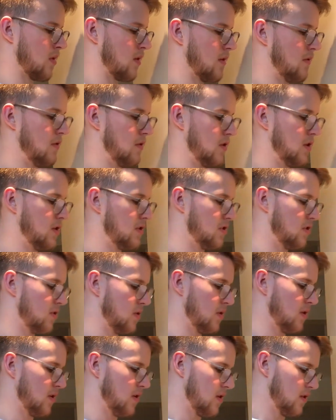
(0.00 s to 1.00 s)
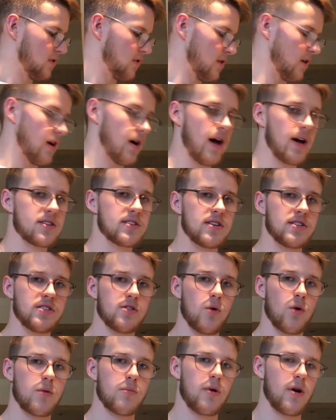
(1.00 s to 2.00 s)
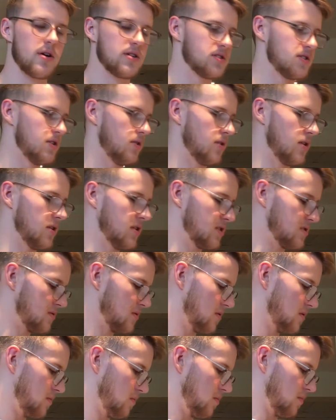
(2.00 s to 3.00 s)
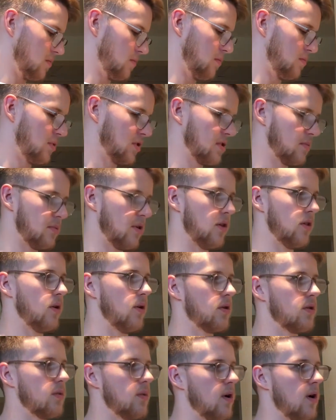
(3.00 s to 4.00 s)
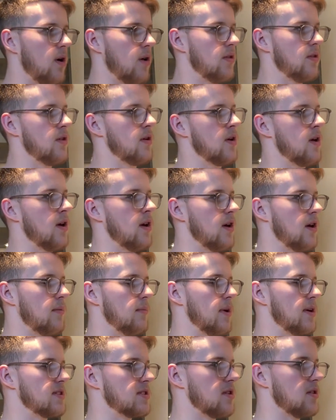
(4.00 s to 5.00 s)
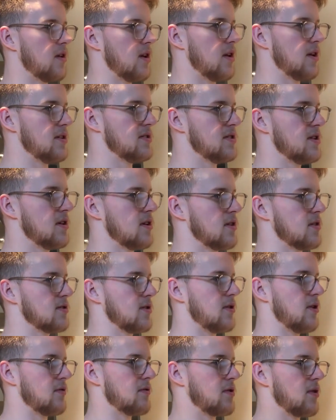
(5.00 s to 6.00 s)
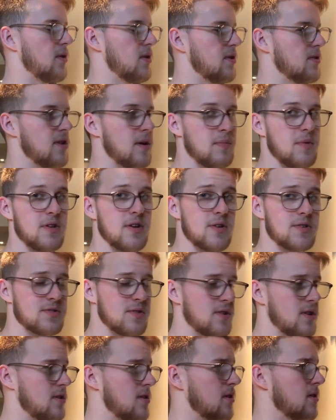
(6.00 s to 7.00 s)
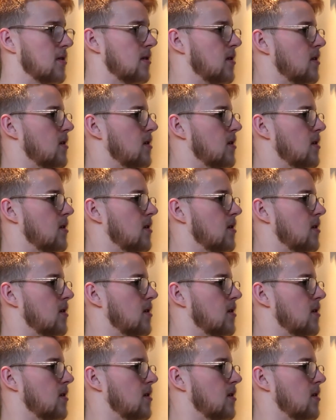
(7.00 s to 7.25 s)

If you need to access lower parts, you can just put the ball lower on the wall and it makes it a lot easier, so you don't have to go on your tippy toes or anything.